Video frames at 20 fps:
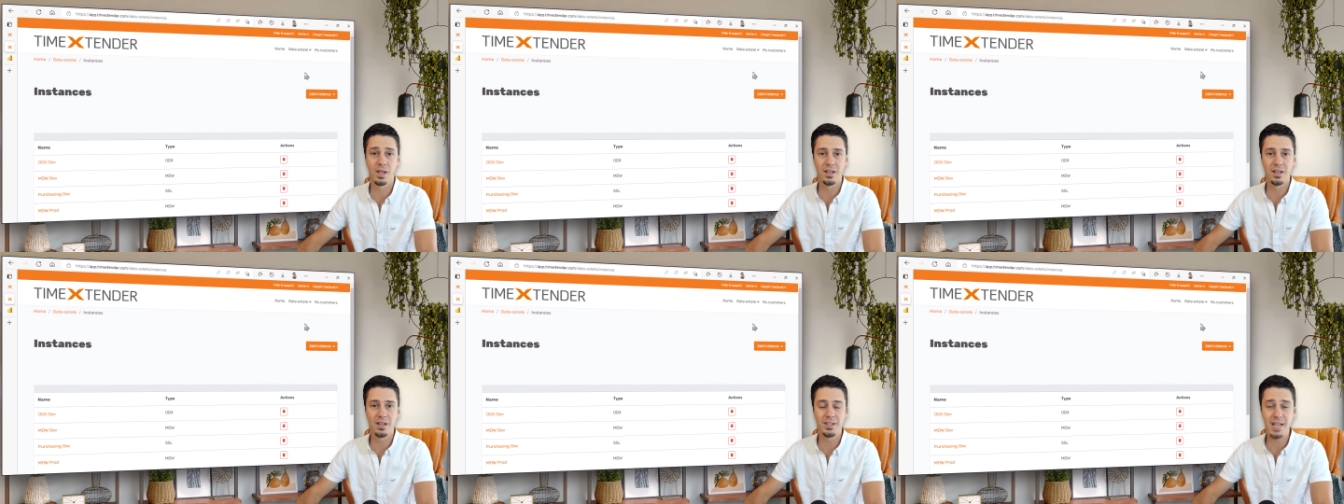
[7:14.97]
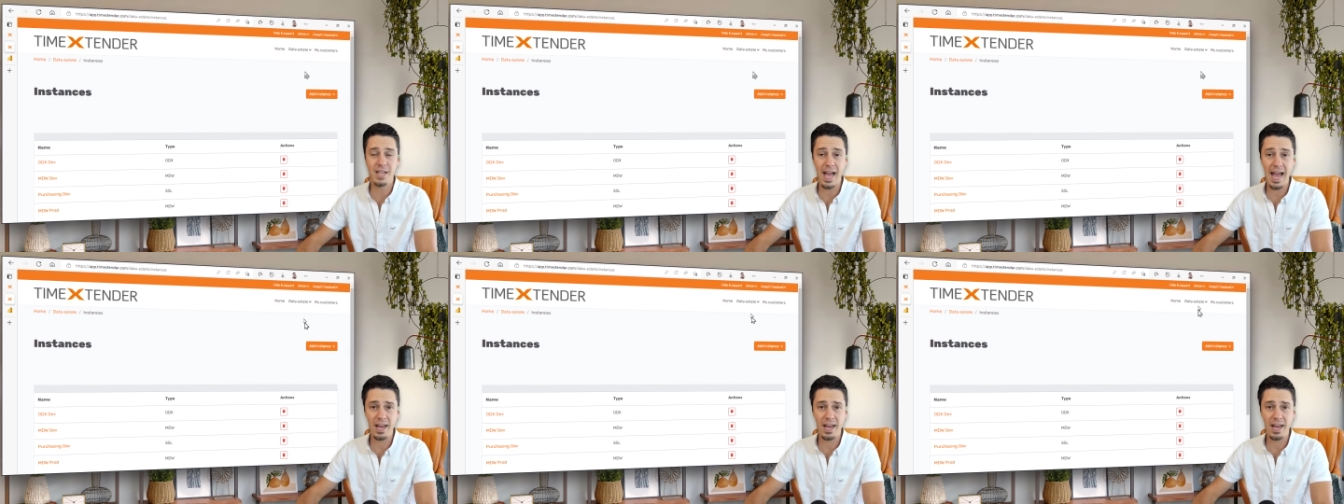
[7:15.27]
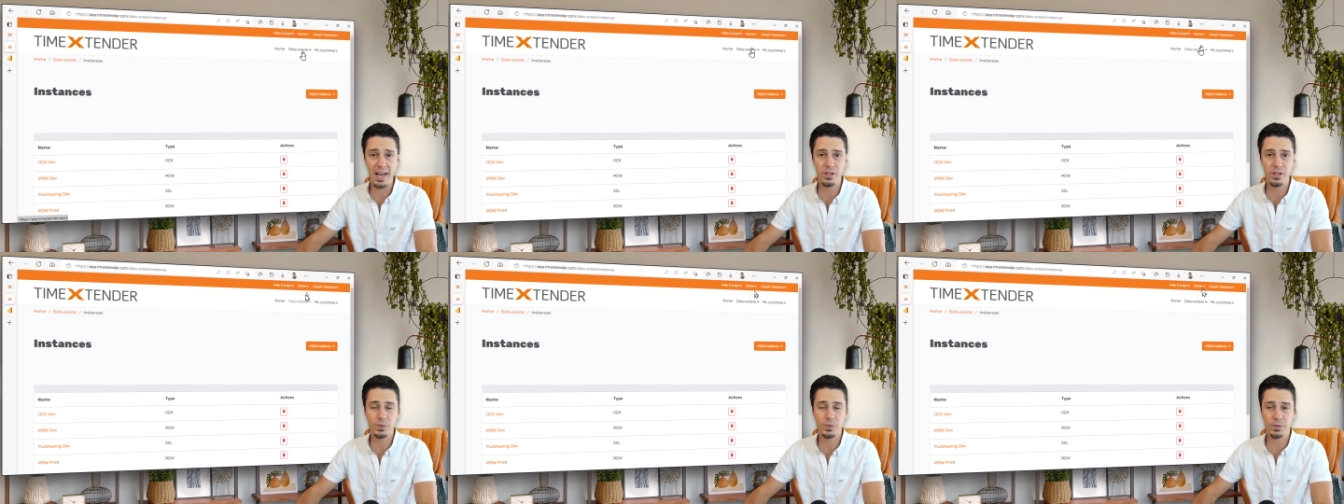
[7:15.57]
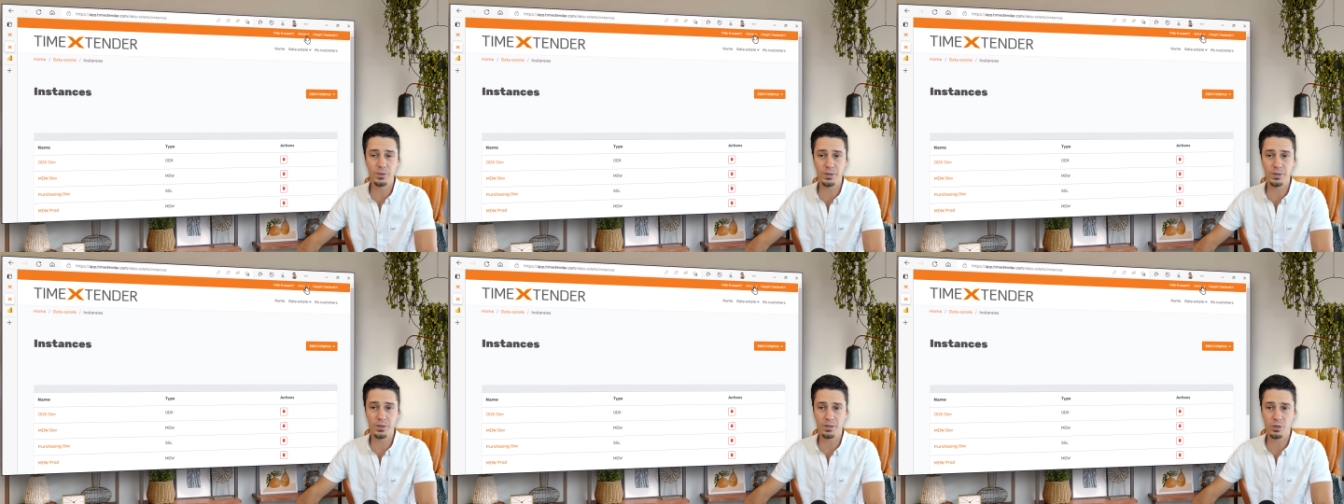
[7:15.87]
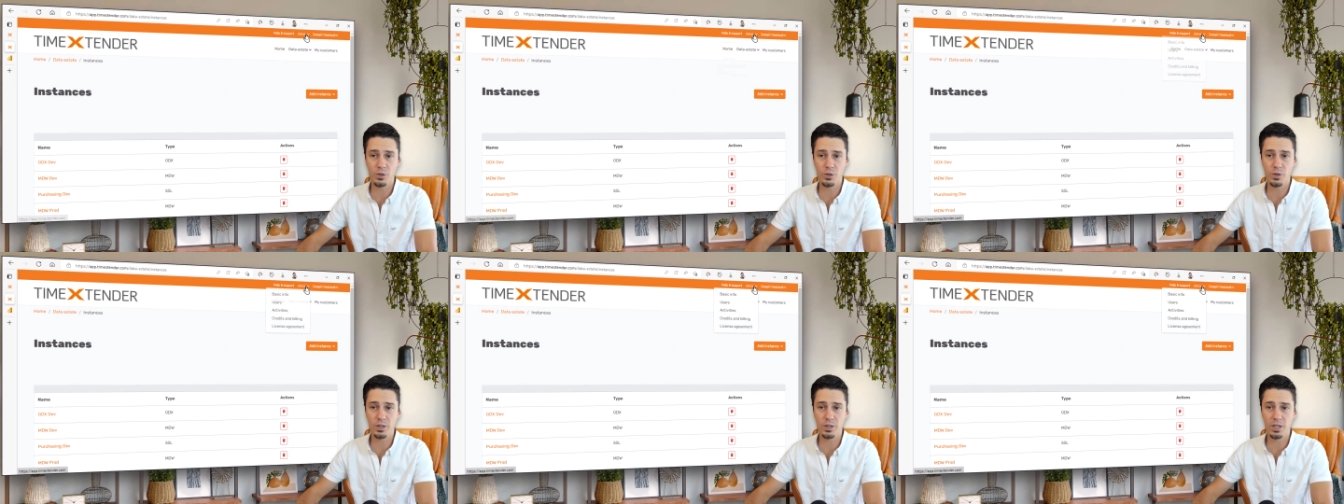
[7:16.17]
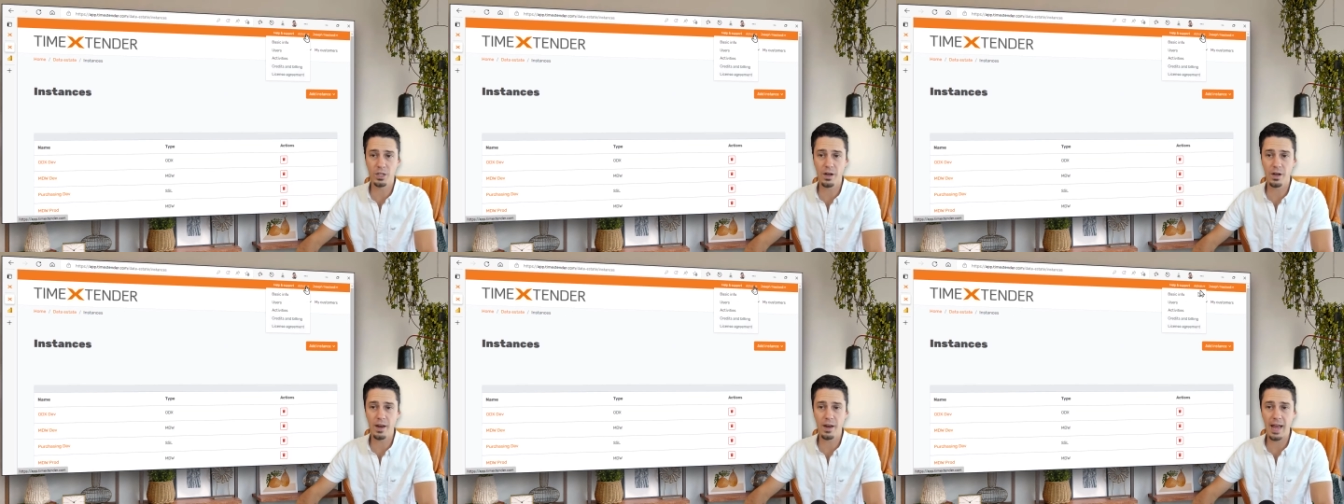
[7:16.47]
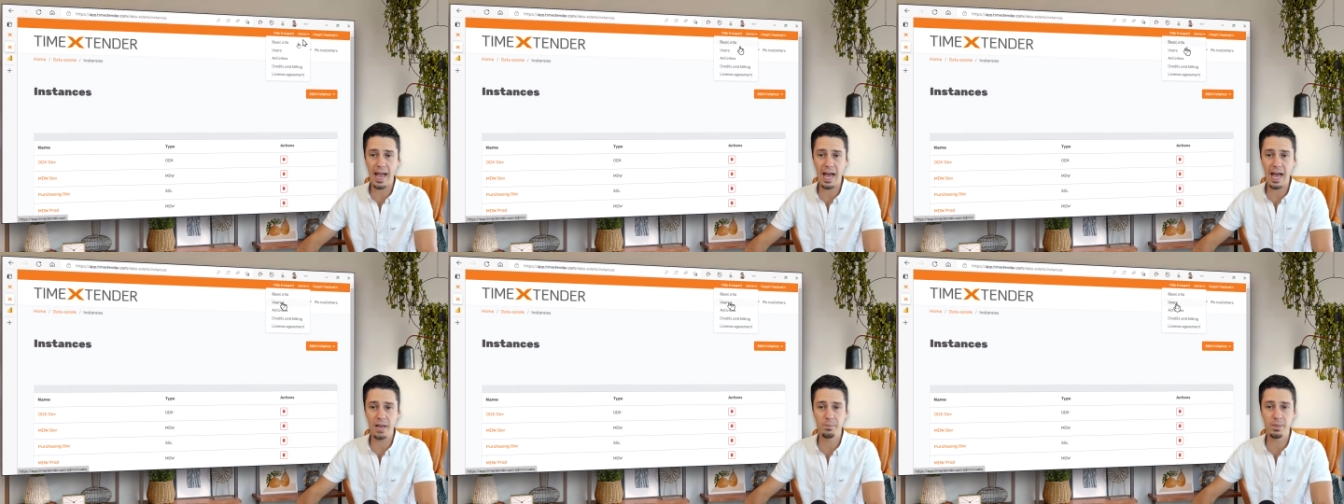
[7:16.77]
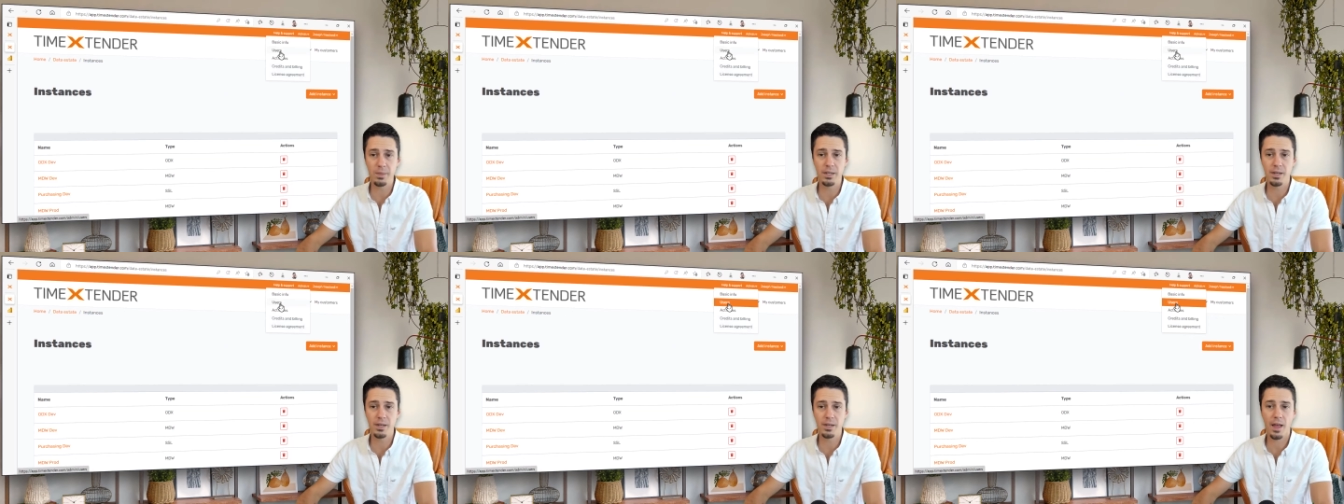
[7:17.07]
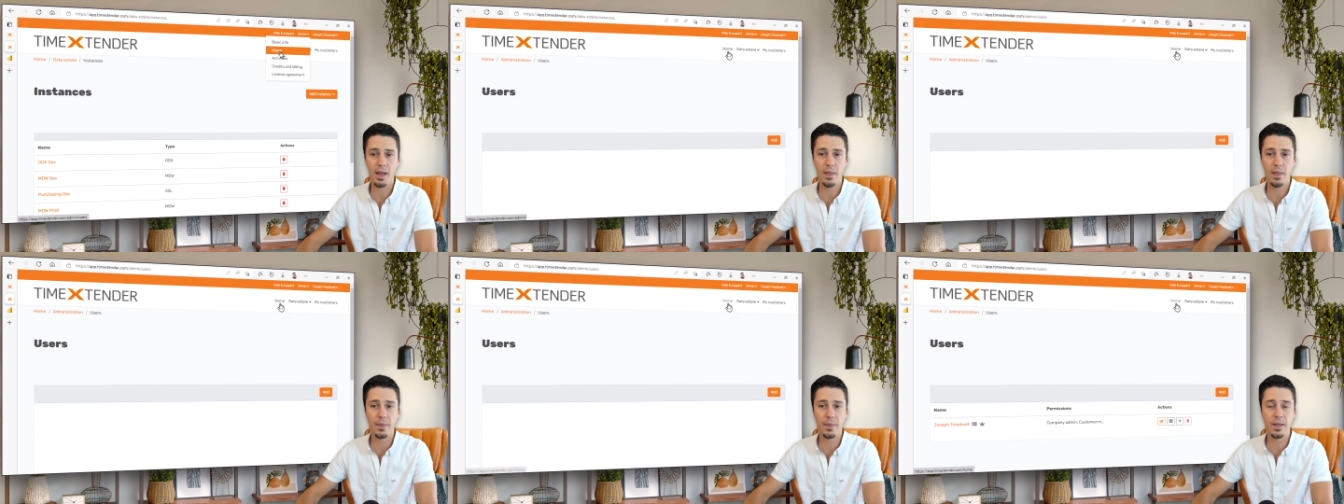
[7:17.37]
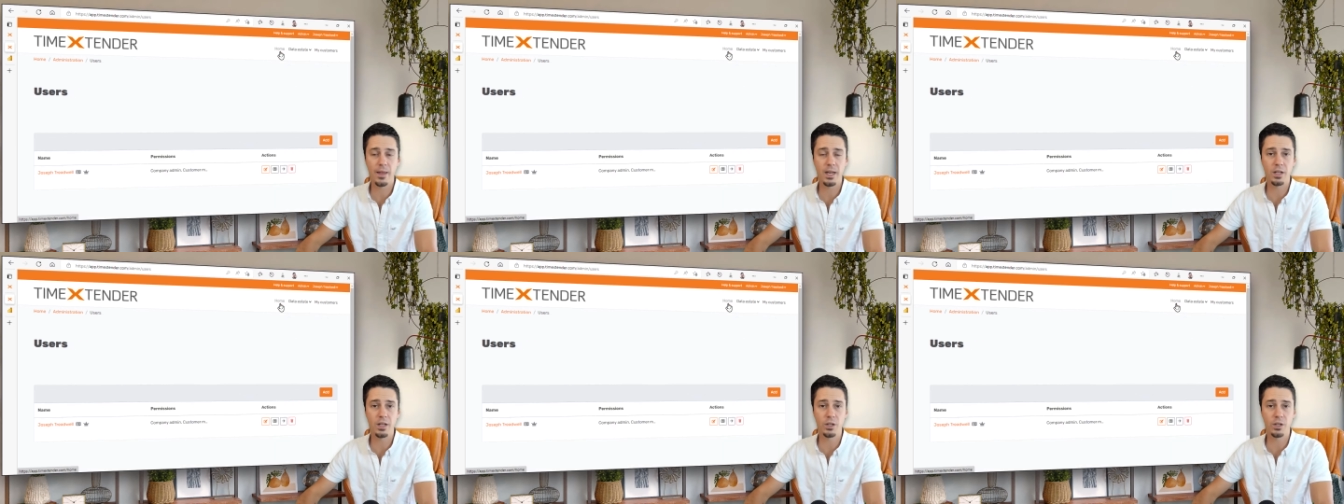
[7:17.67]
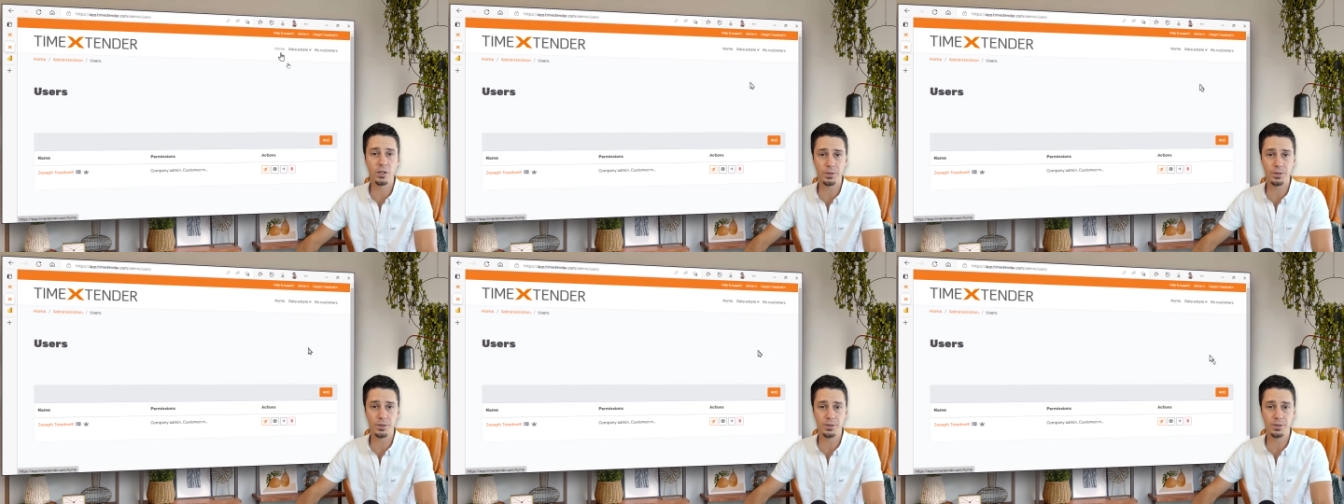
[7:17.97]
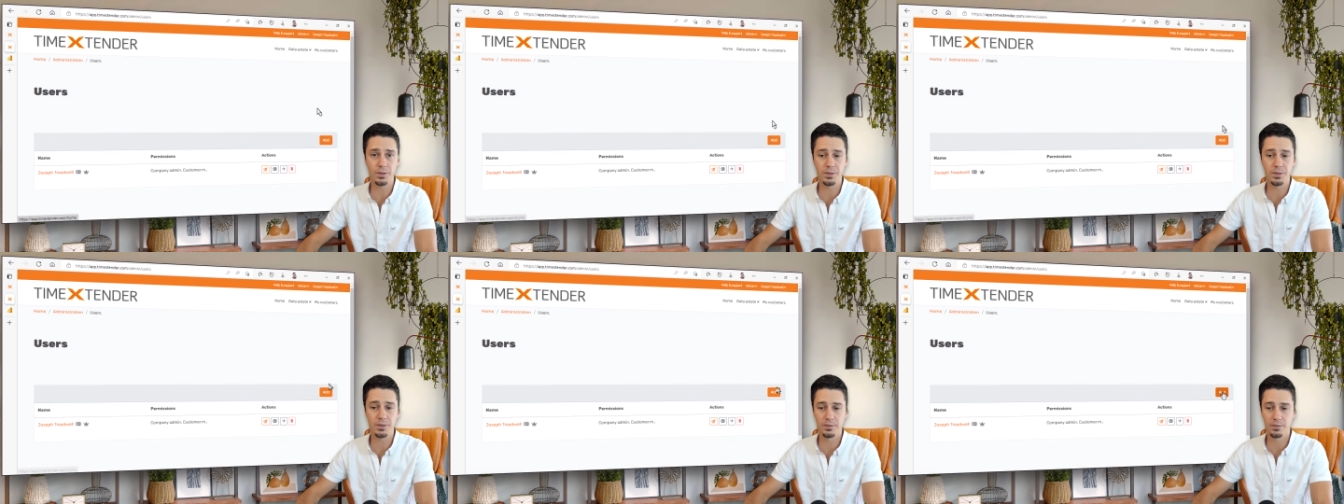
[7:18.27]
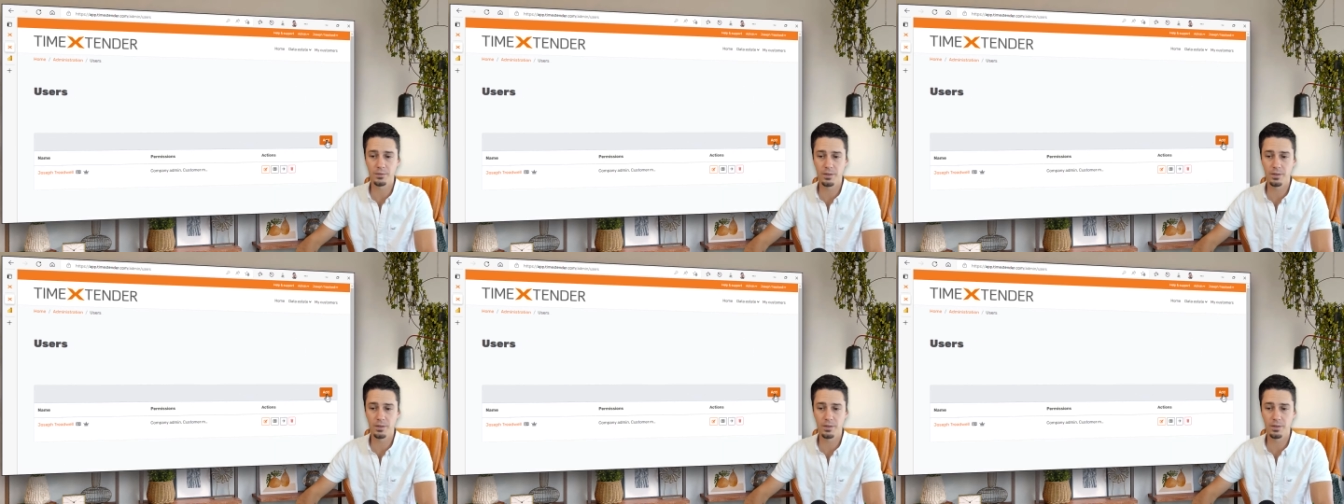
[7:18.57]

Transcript: To add a user, you click on Admin and then Users.